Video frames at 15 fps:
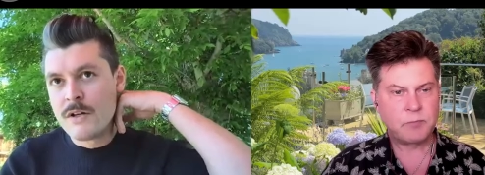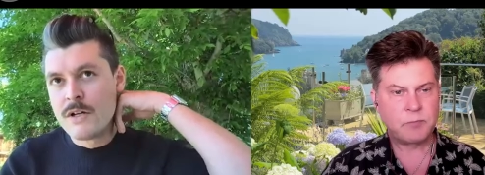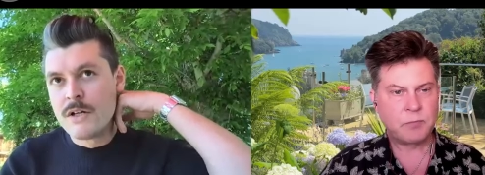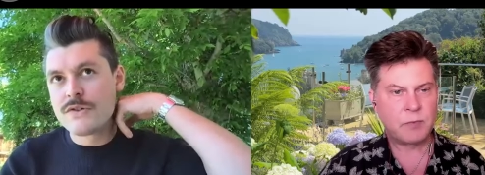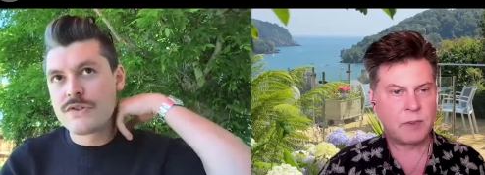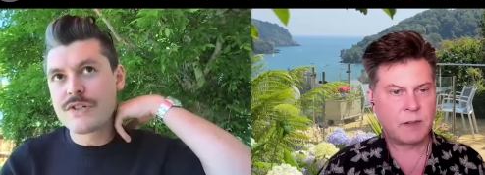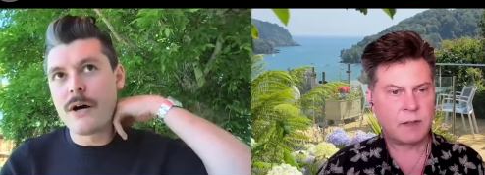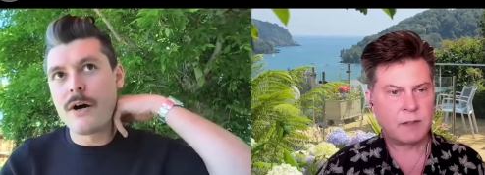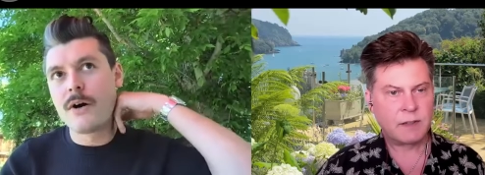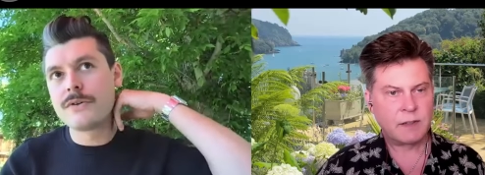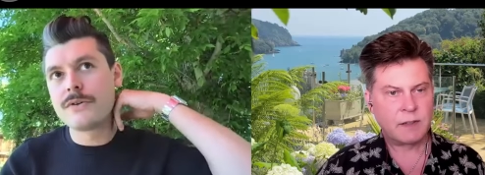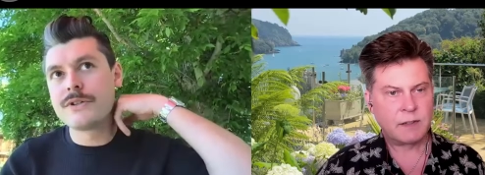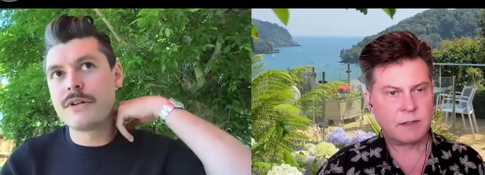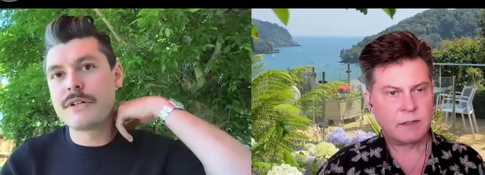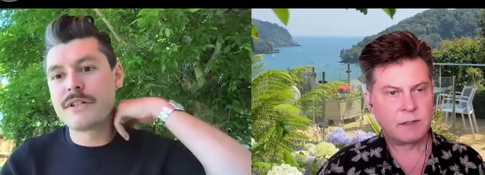Speaker 1: So
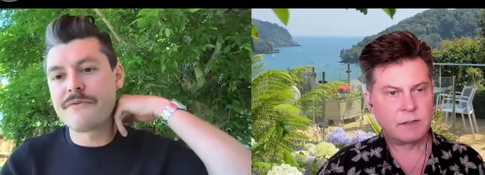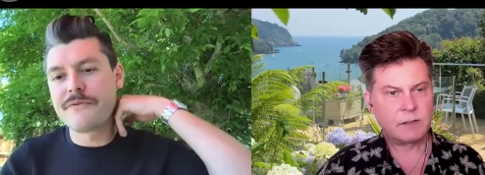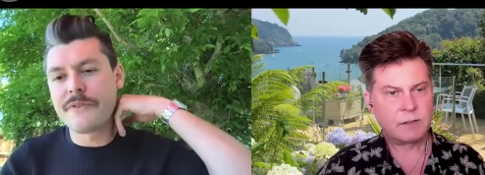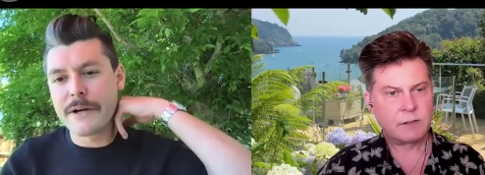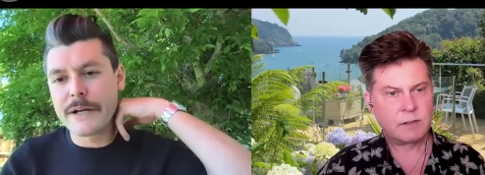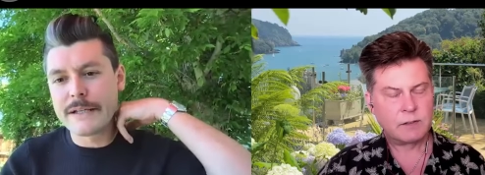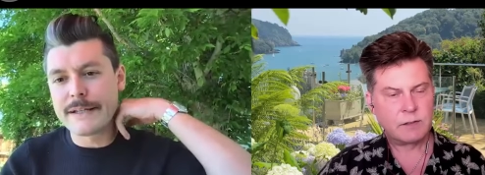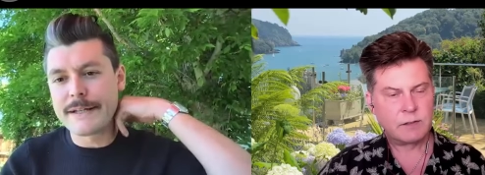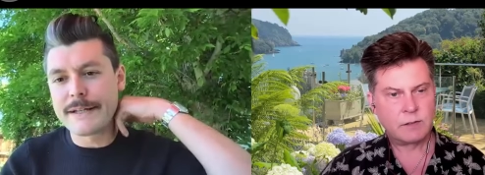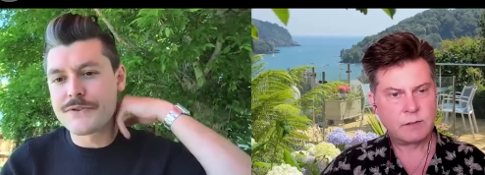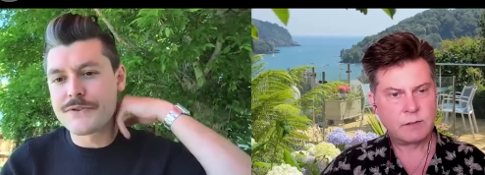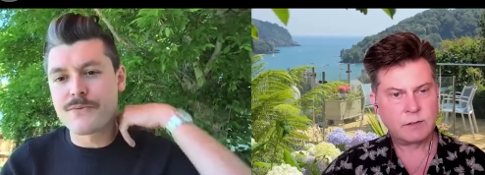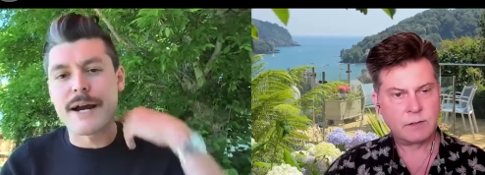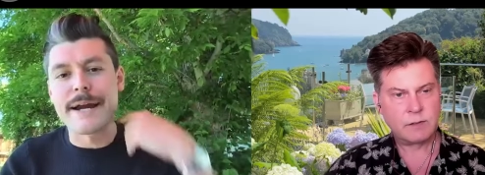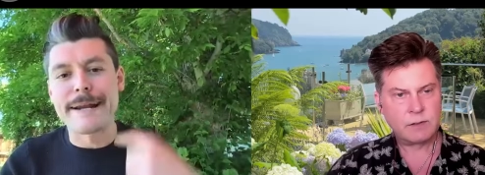you know, at the very
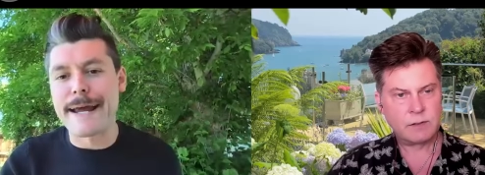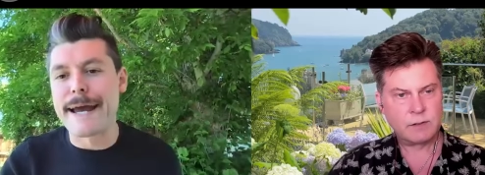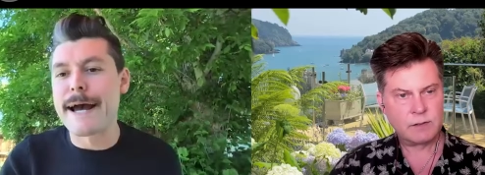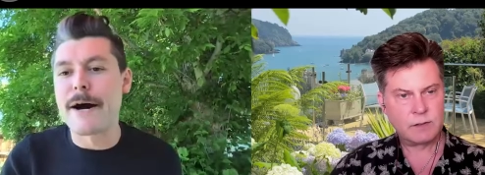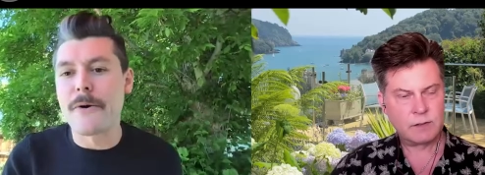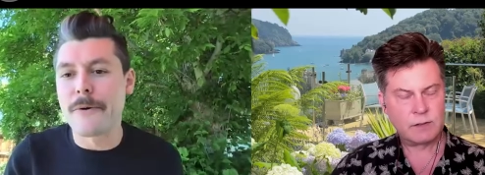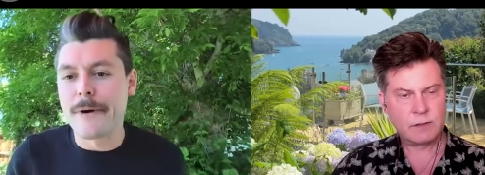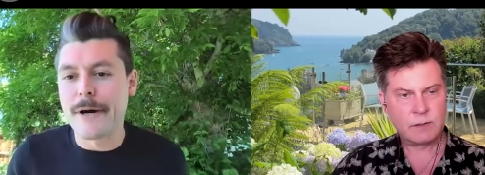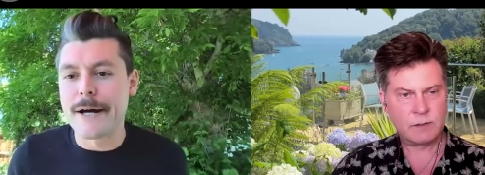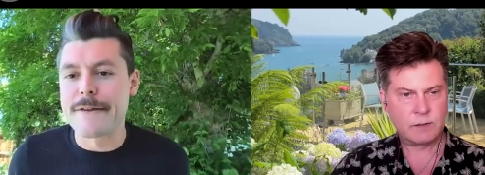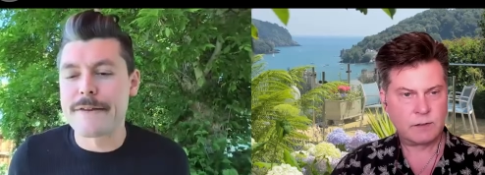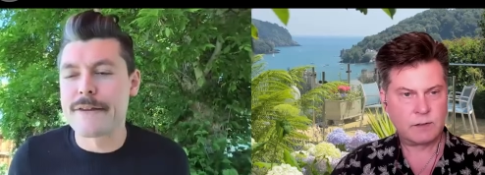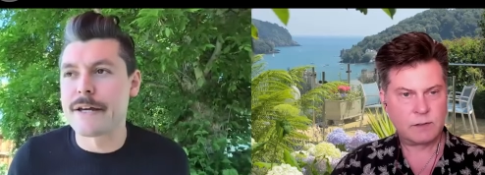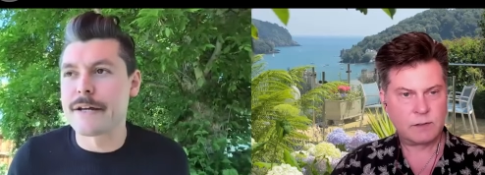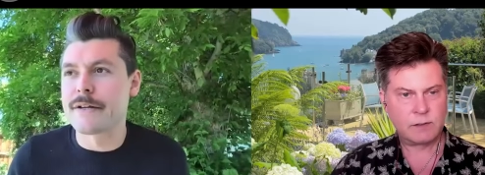least, right now, I
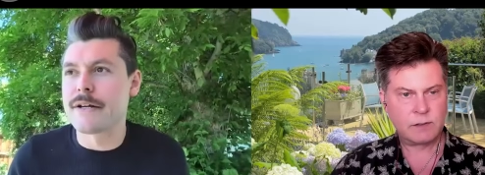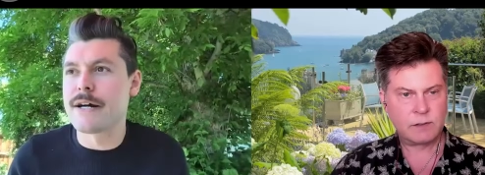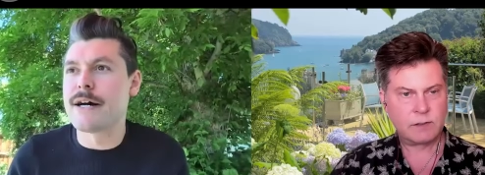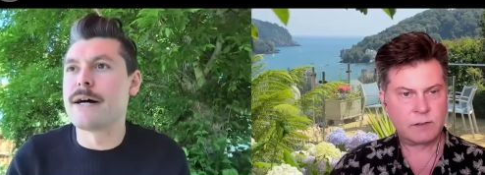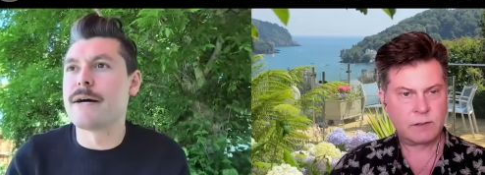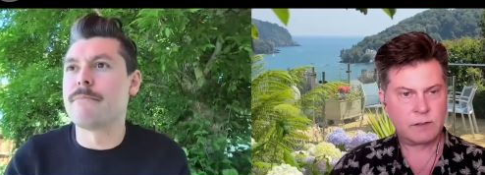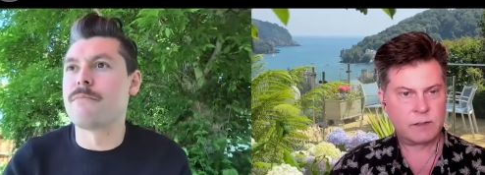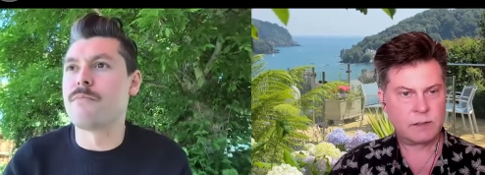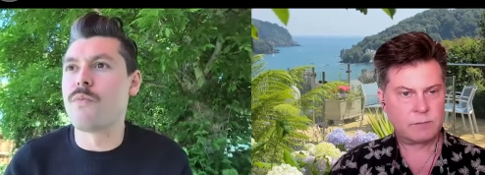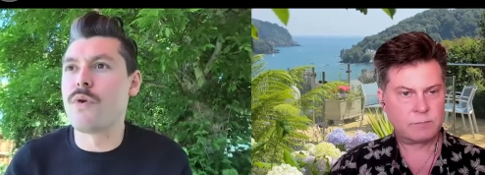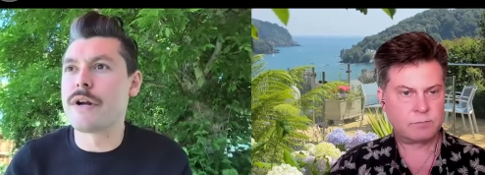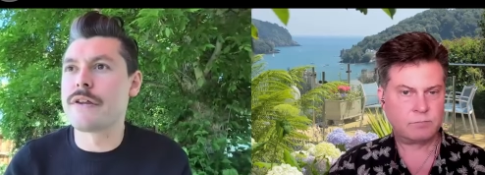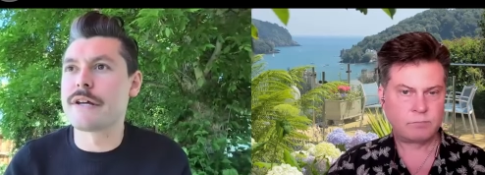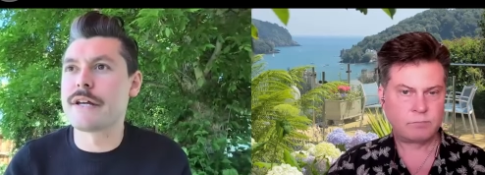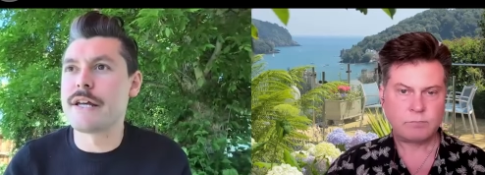think um,
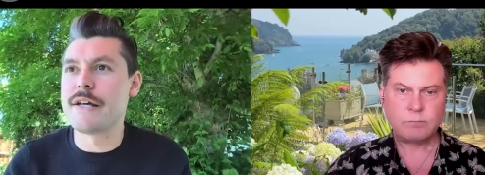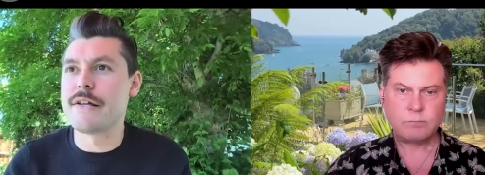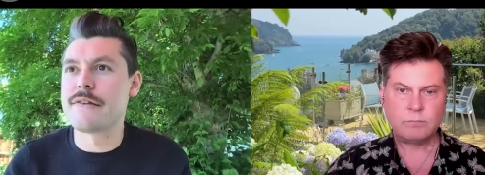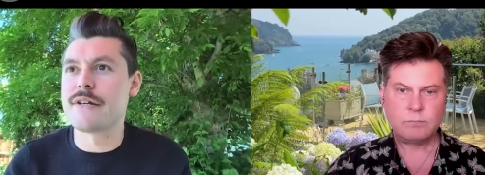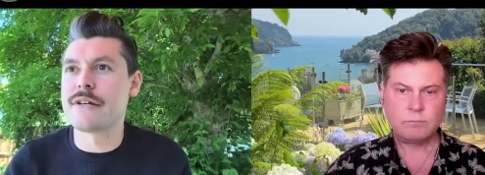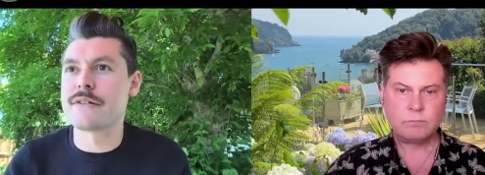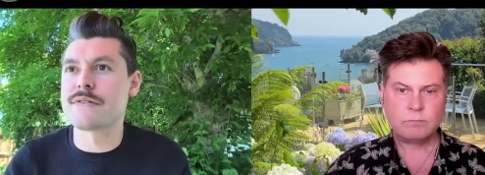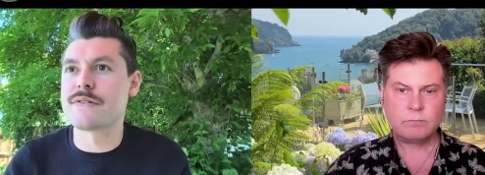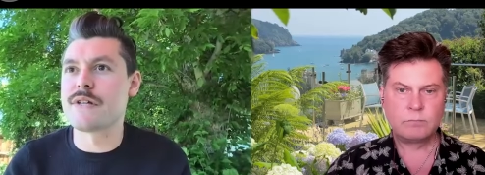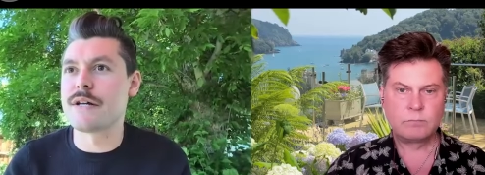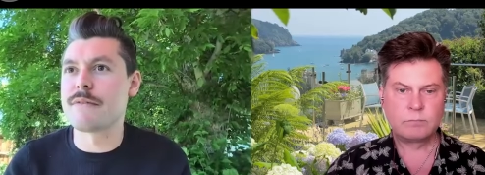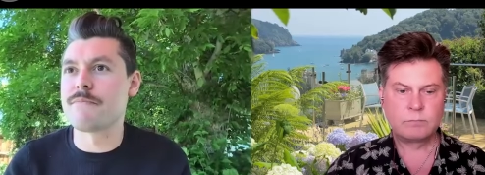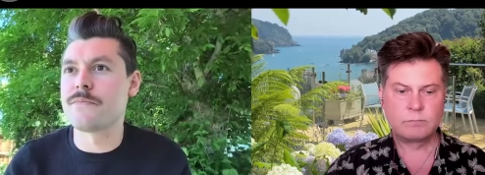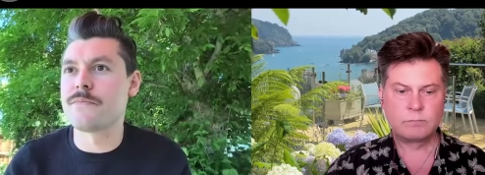one of the key things that